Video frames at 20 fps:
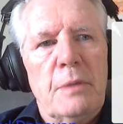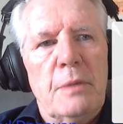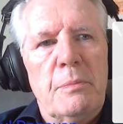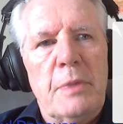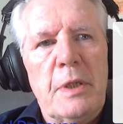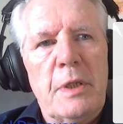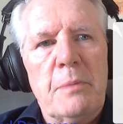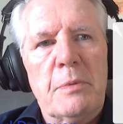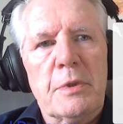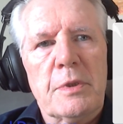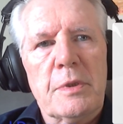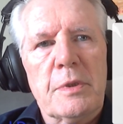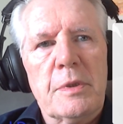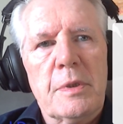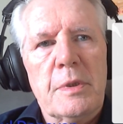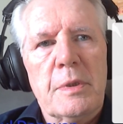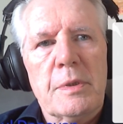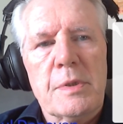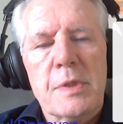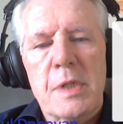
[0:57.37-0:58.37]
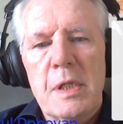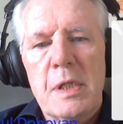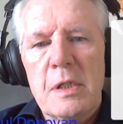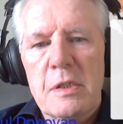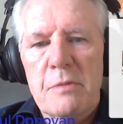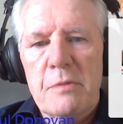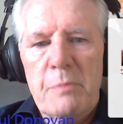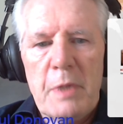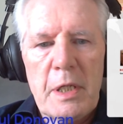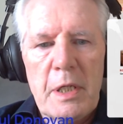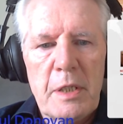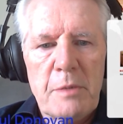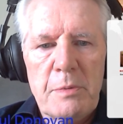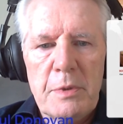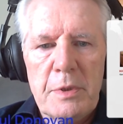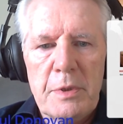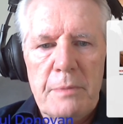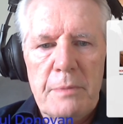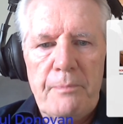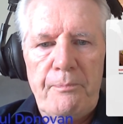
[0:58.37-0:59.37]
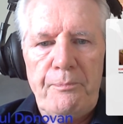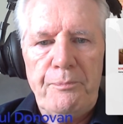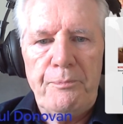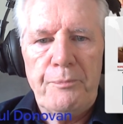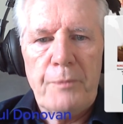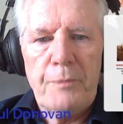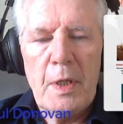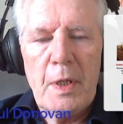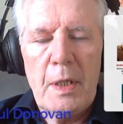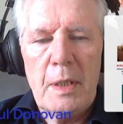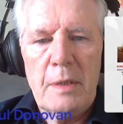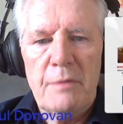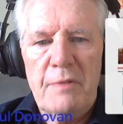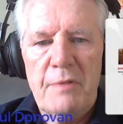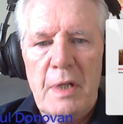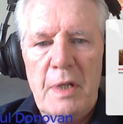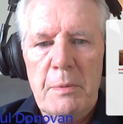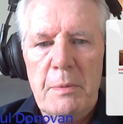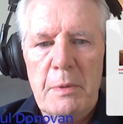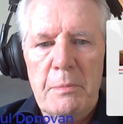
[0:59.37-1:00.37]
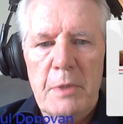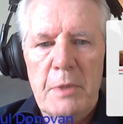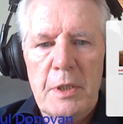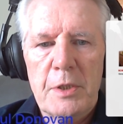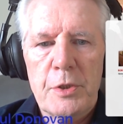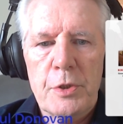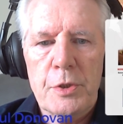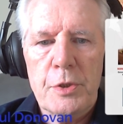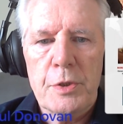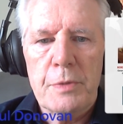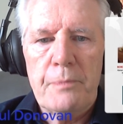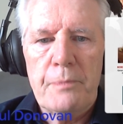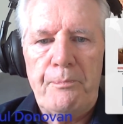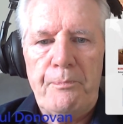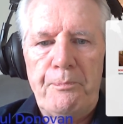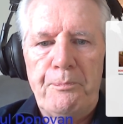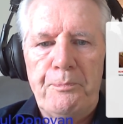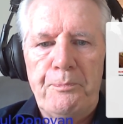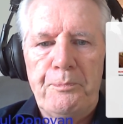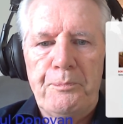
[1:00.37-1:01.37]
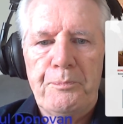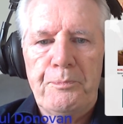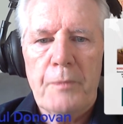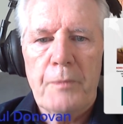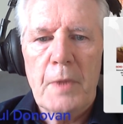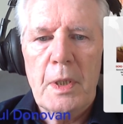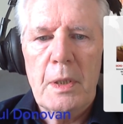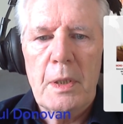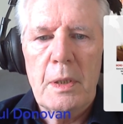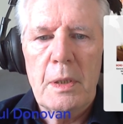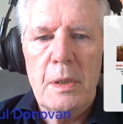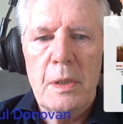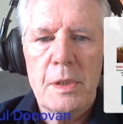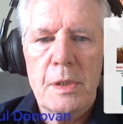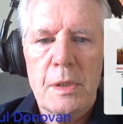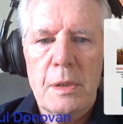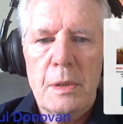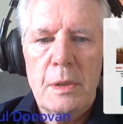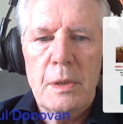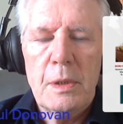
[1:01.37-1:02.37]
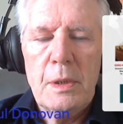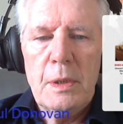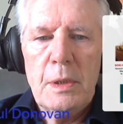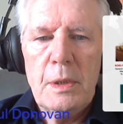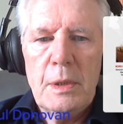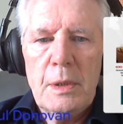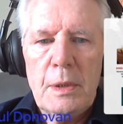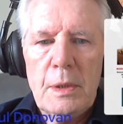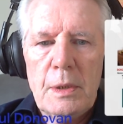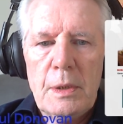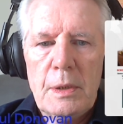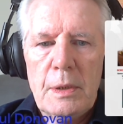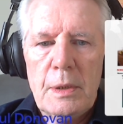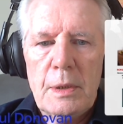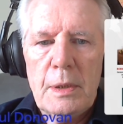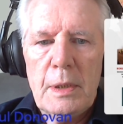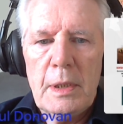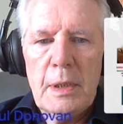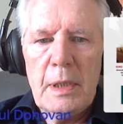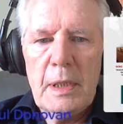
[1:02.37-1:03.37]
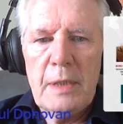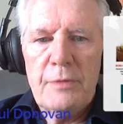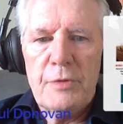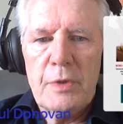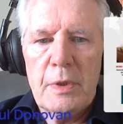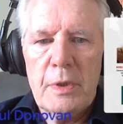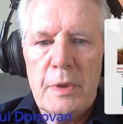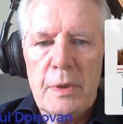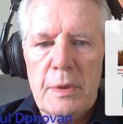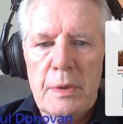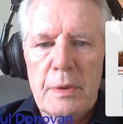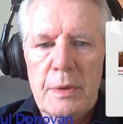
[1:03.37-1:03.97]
people to the skills of management, developing managers. And after